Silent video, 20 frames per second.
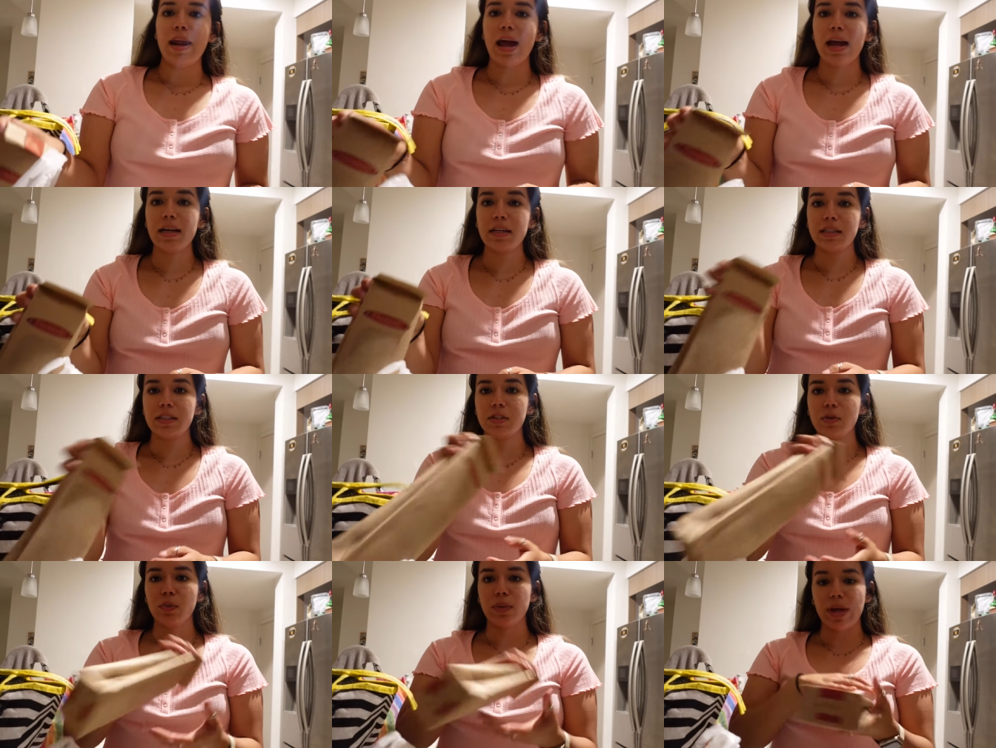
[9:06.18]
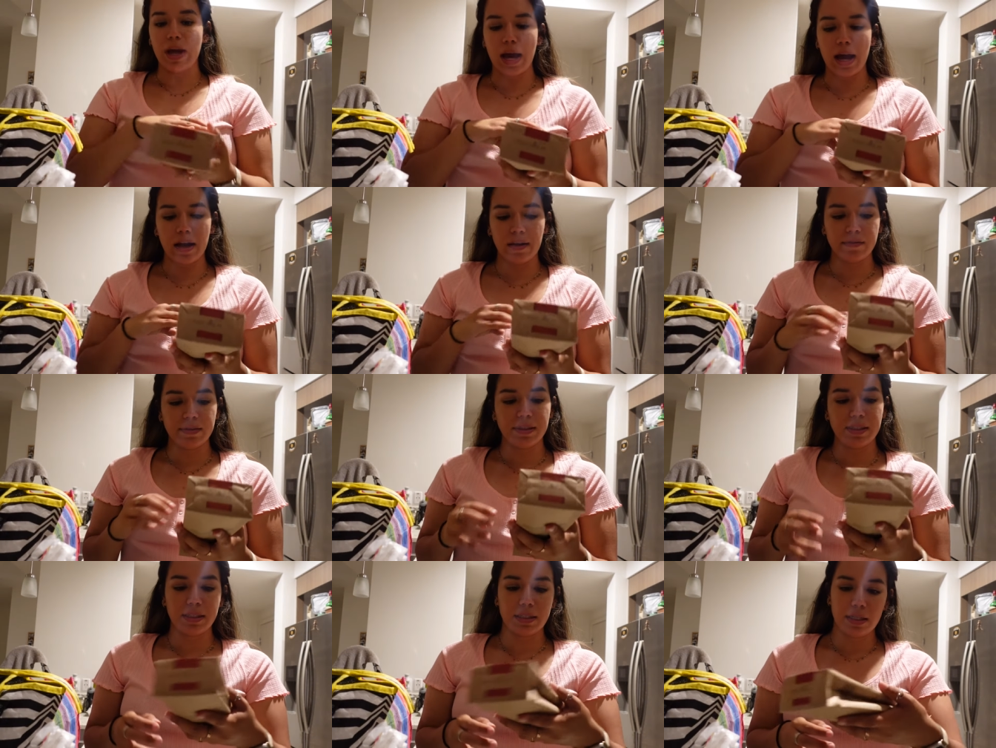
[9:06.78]
Next, we have
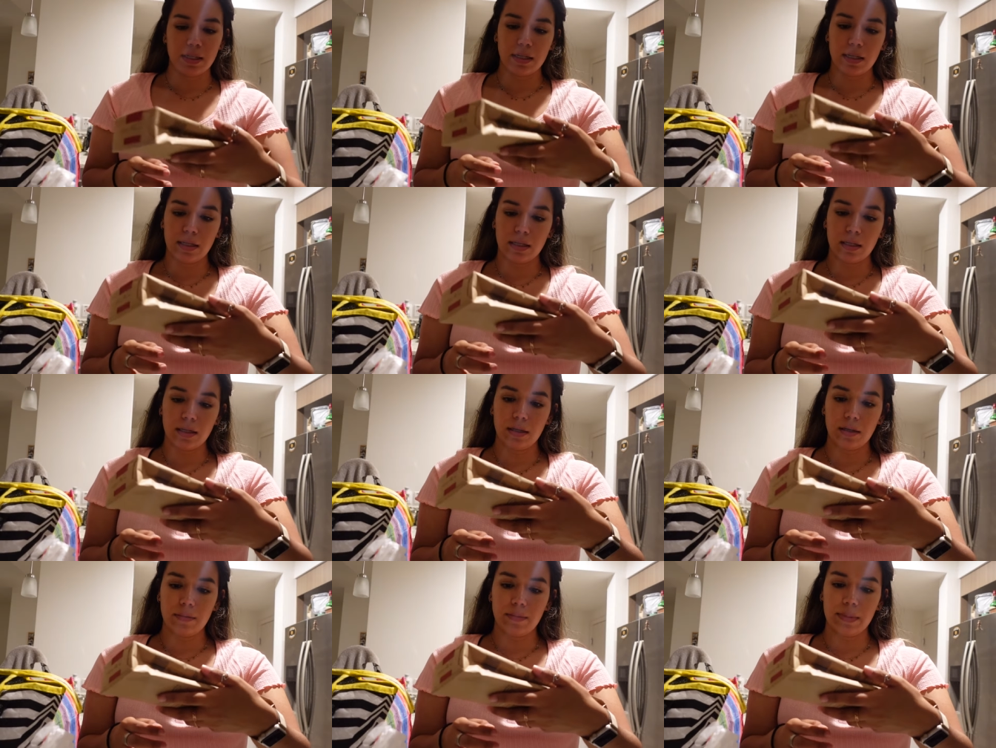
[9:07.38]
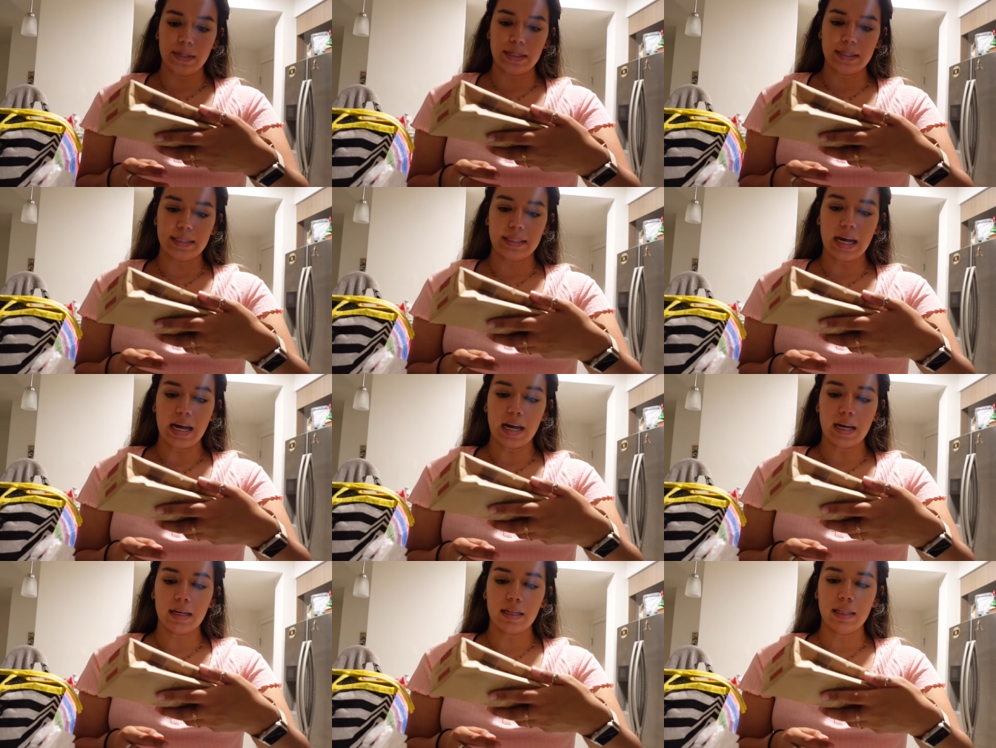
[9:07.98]
some
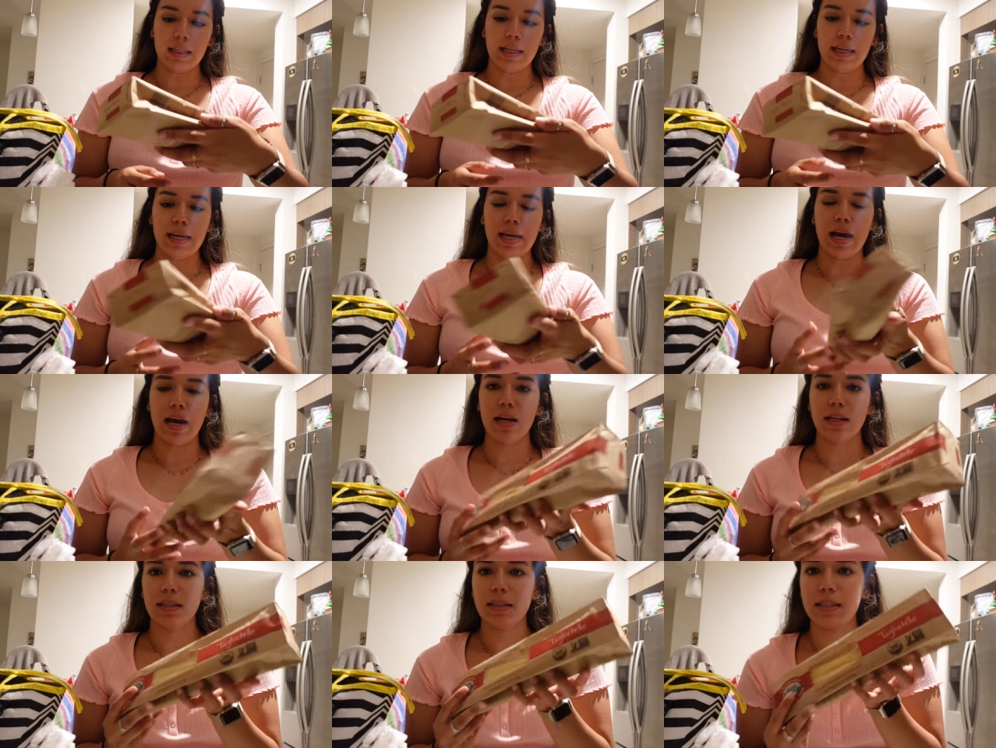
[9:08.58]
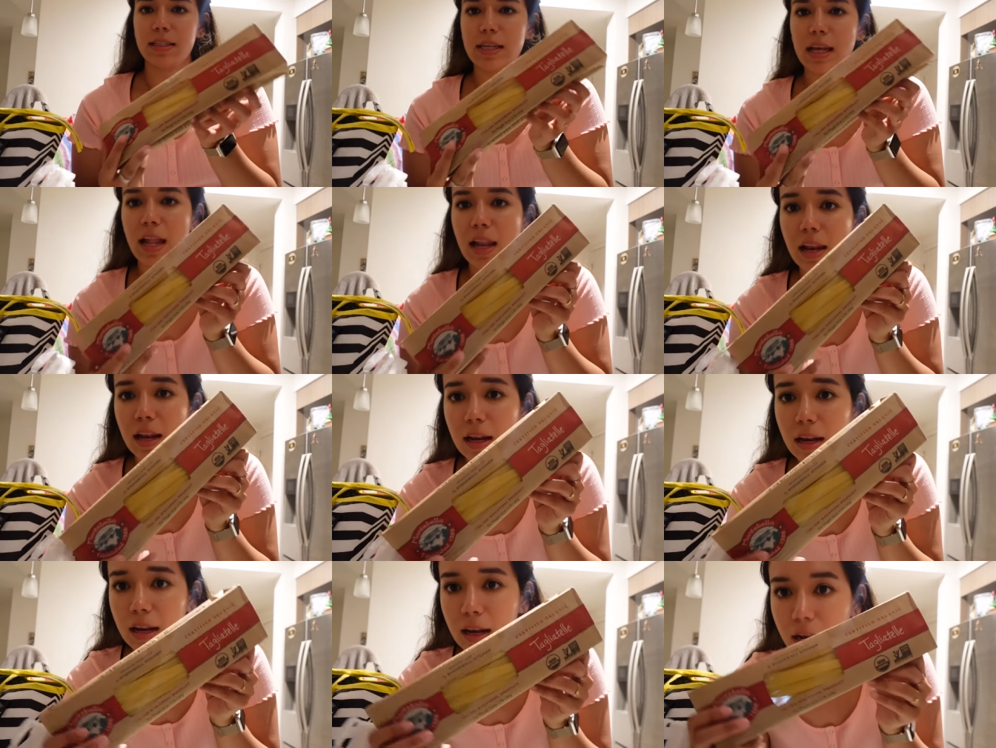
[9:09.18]

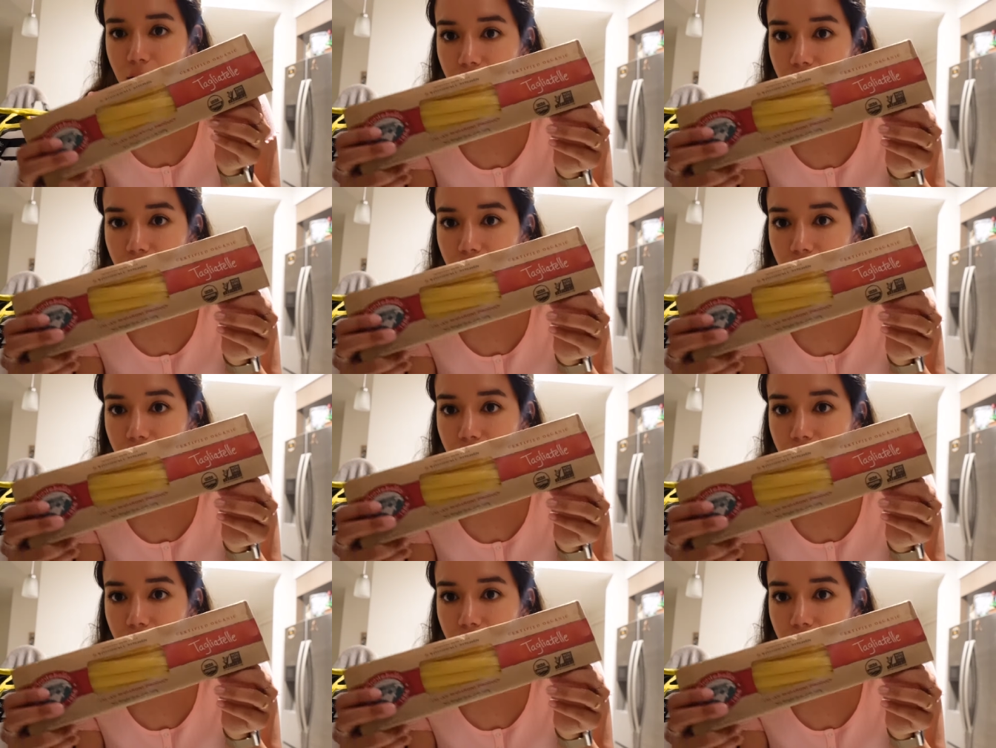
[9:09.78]
tagliatelle.